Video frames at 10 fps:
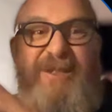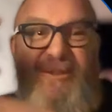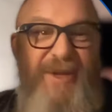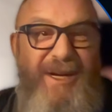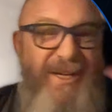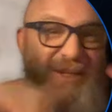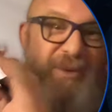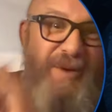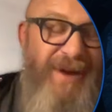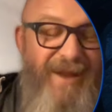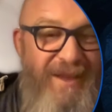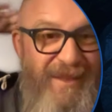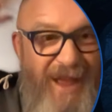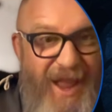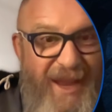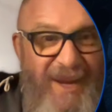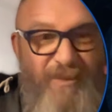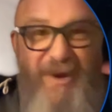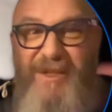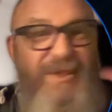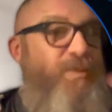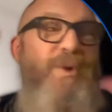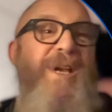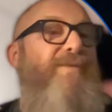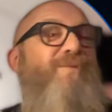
they're trying to do. And the high-end ones, you wouldn't even